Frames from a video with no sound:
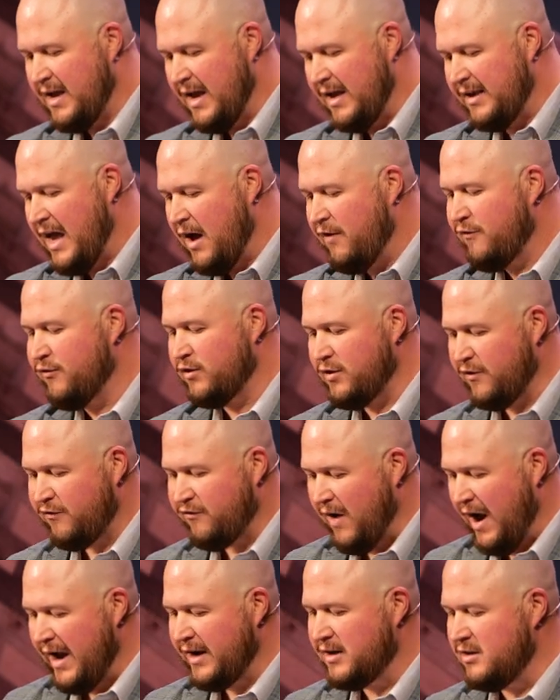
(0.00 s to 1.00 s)
And now for the
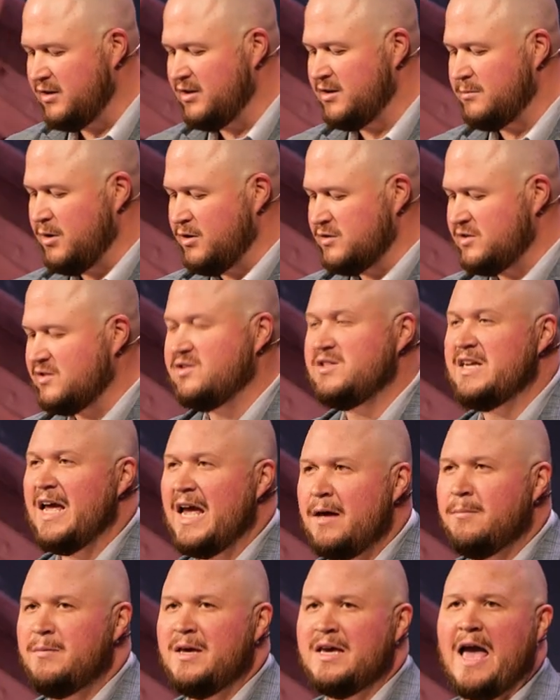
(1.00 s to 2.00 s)
final and most
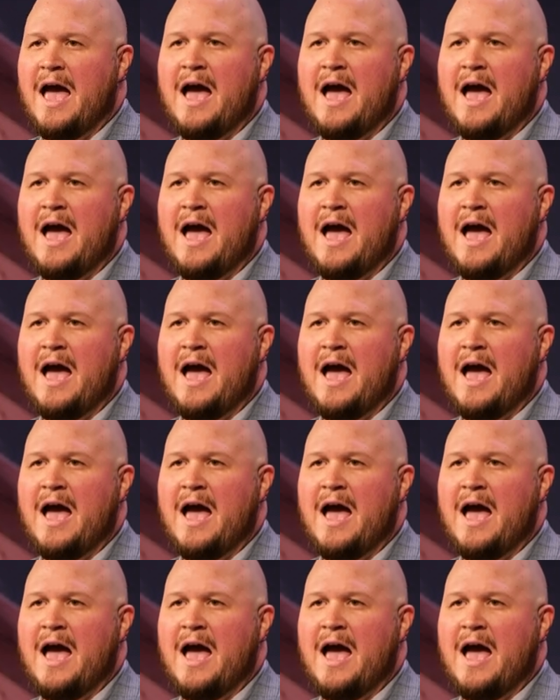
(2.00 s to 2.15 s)
damning